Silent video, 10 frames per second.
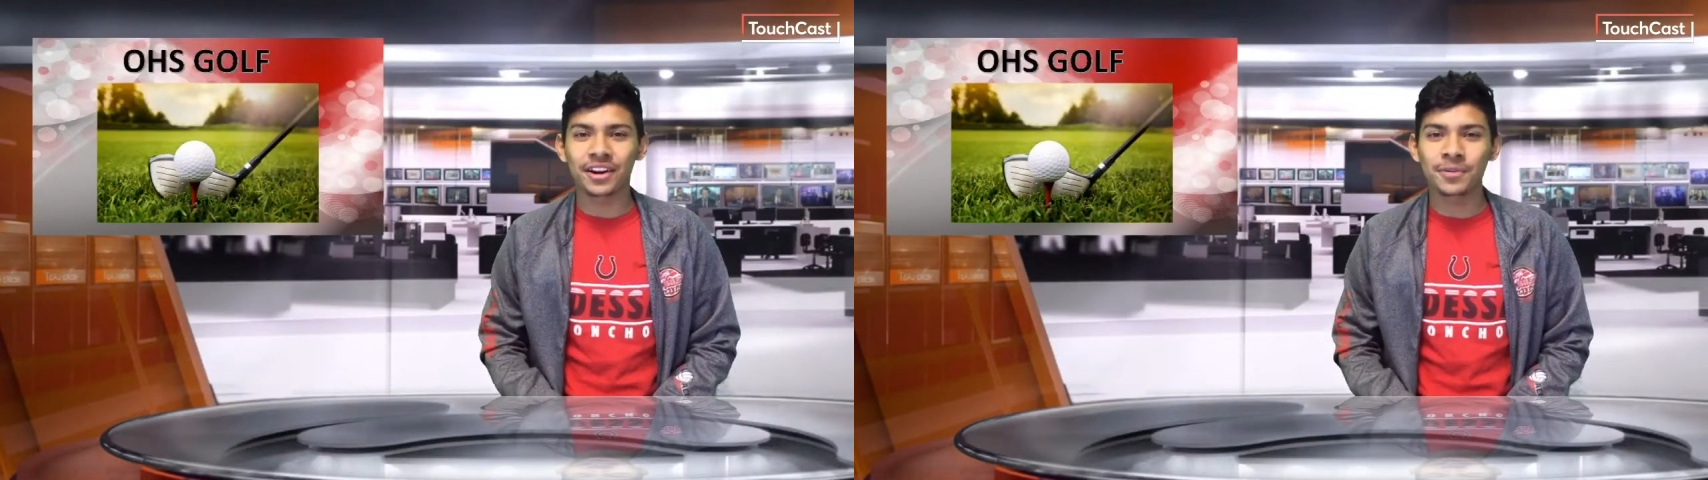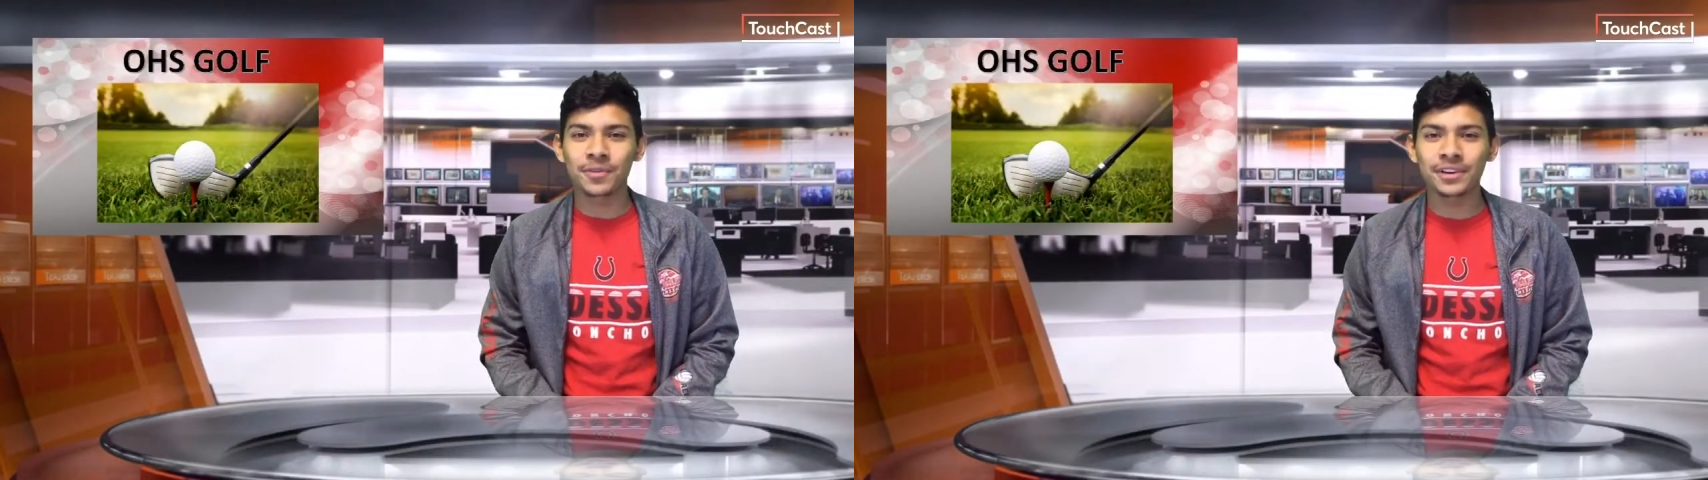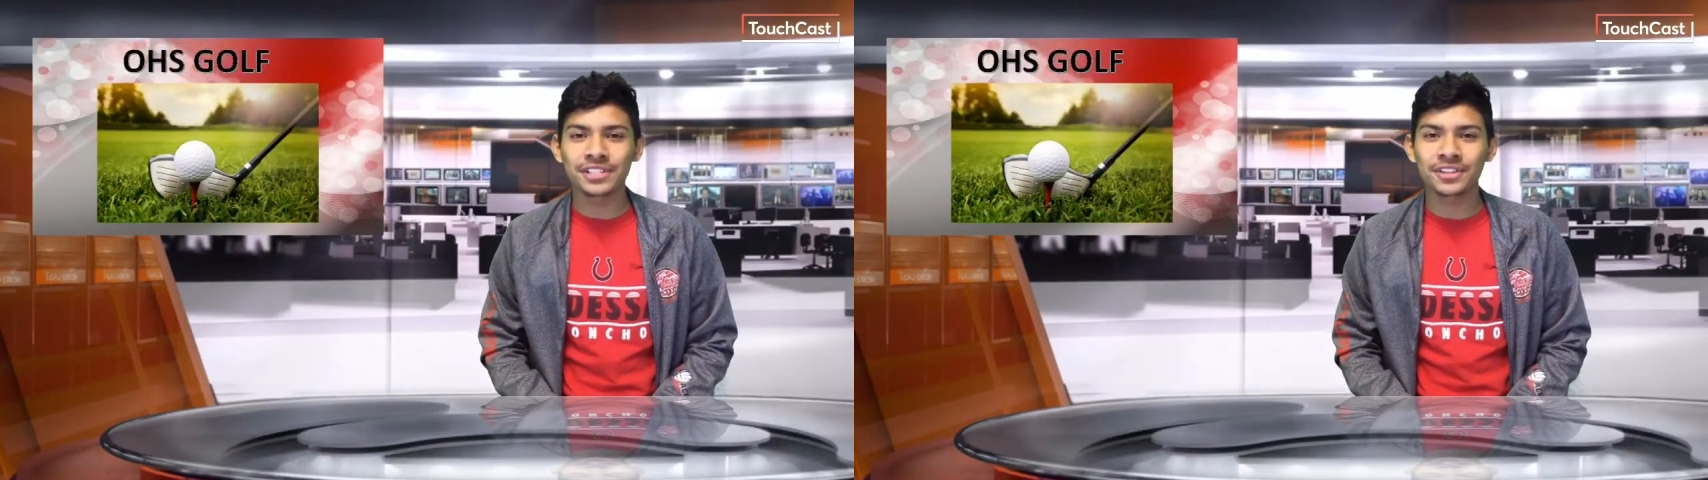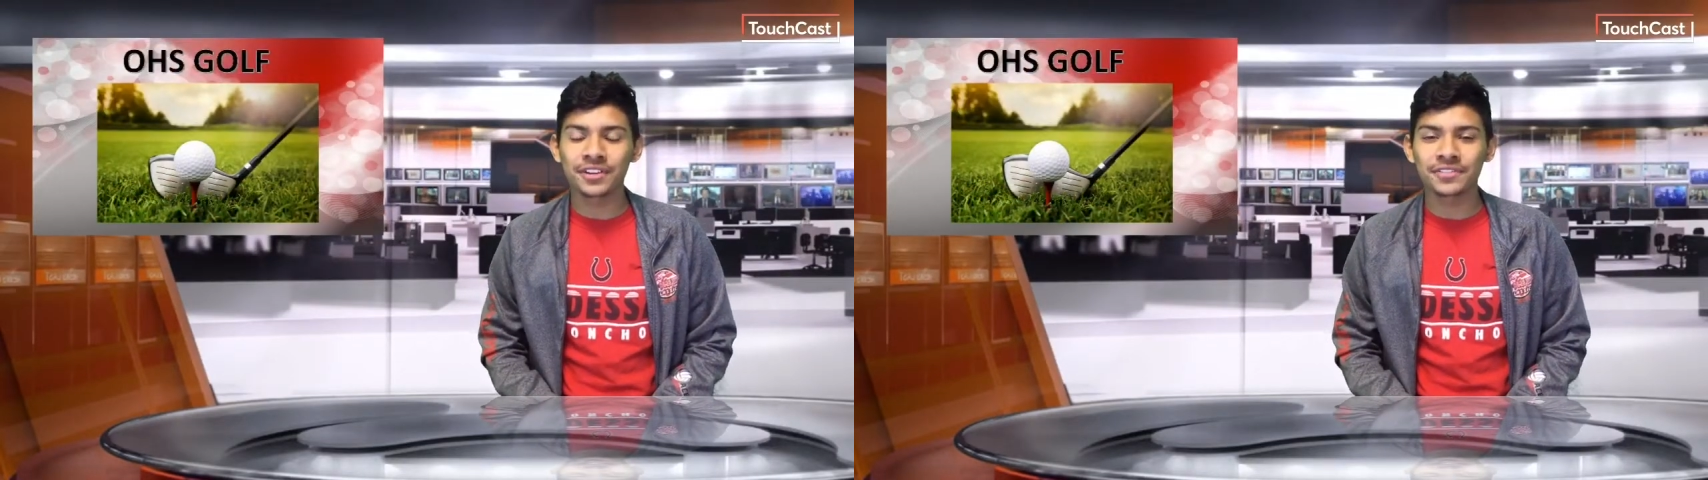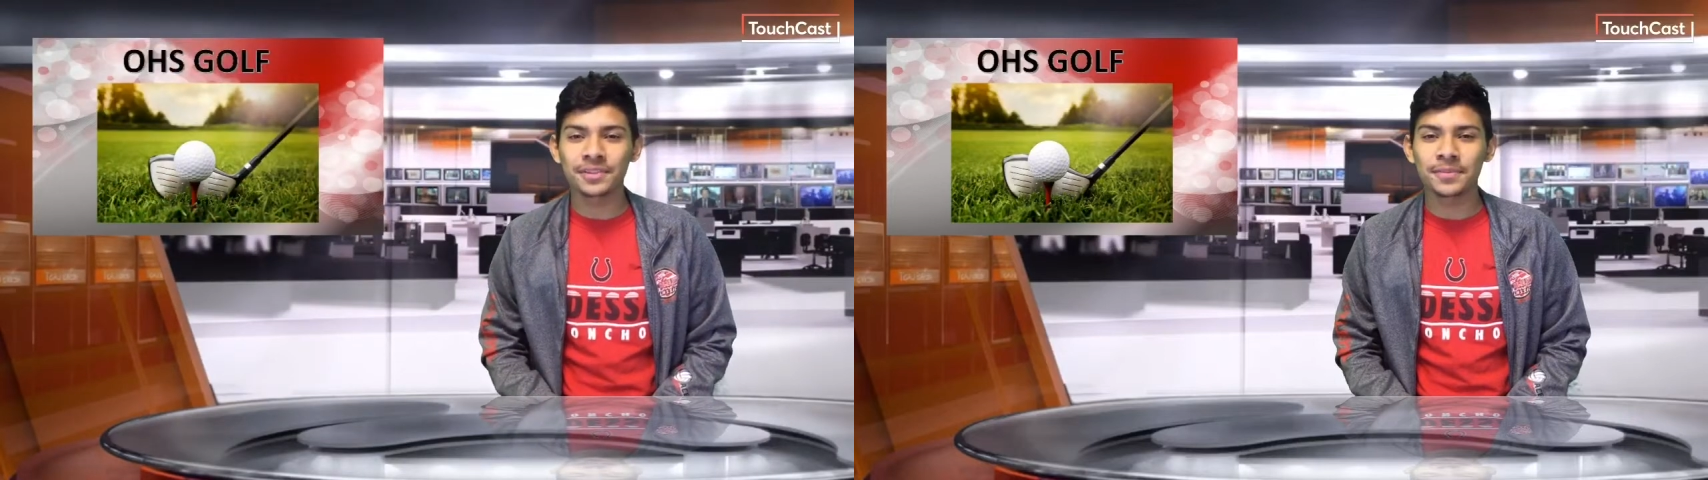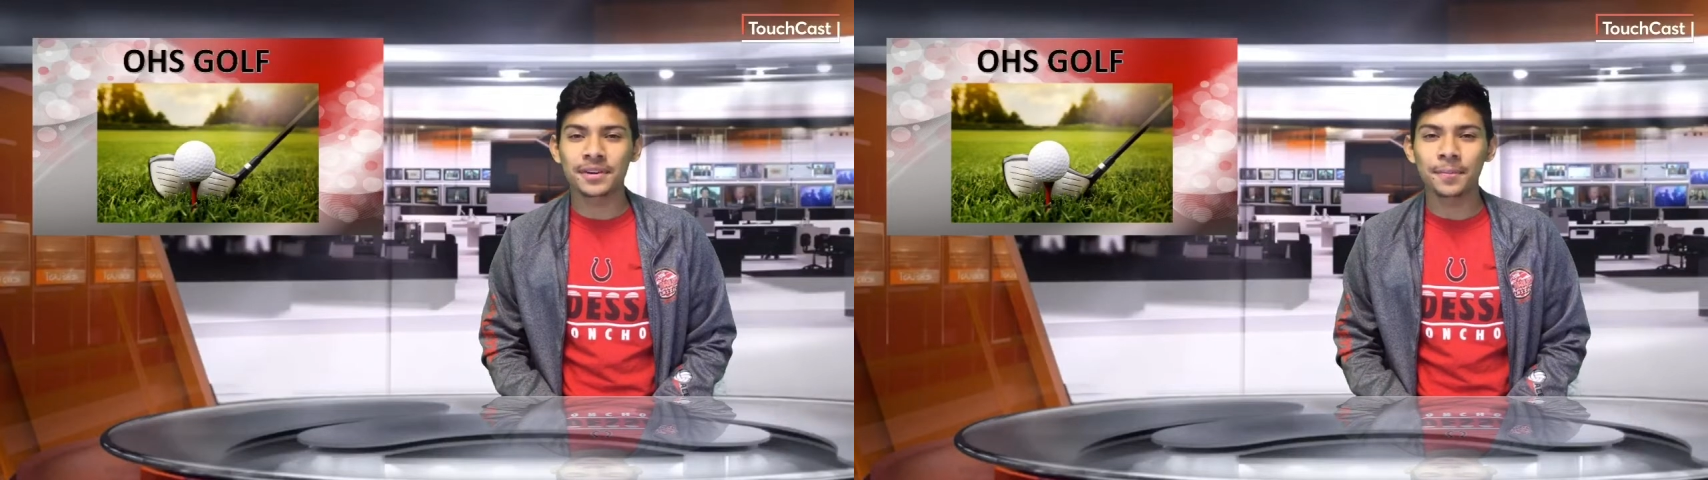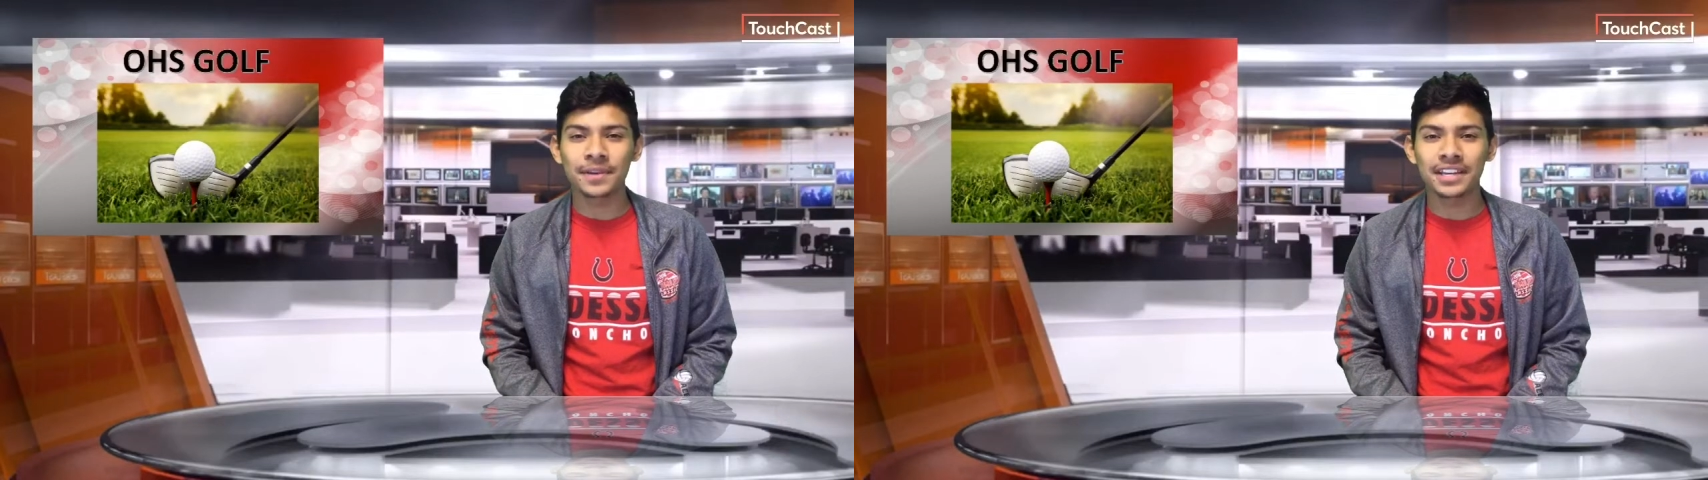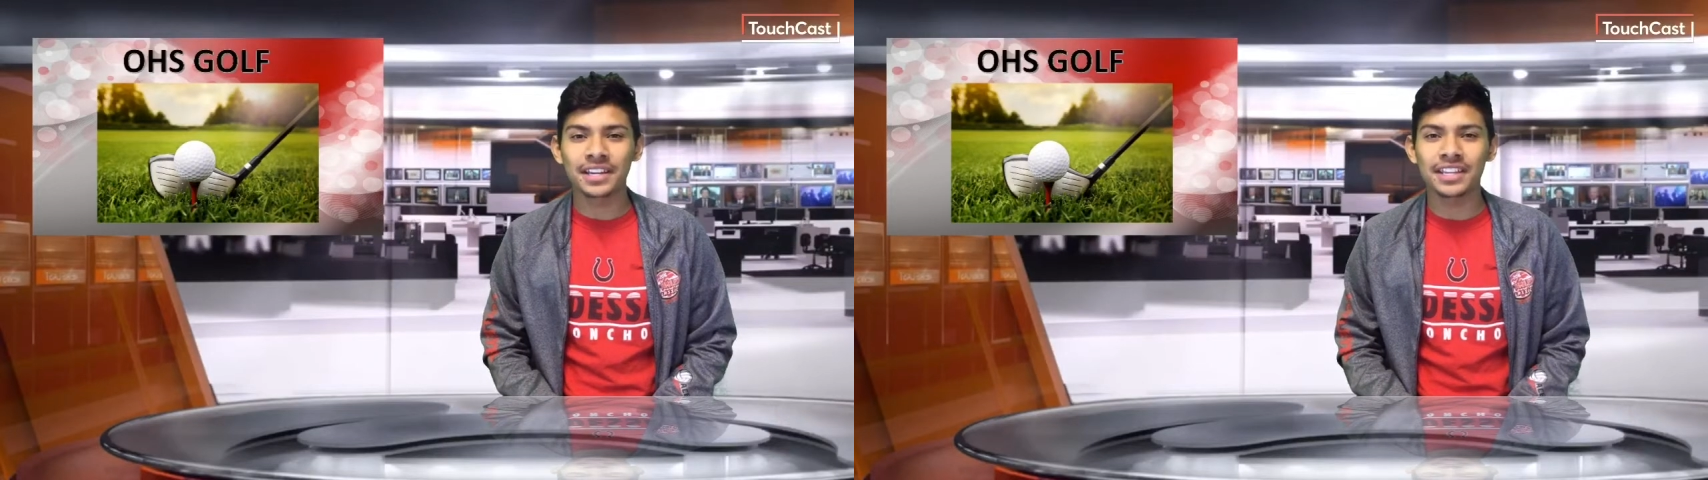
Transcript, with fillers: our boys golf team competed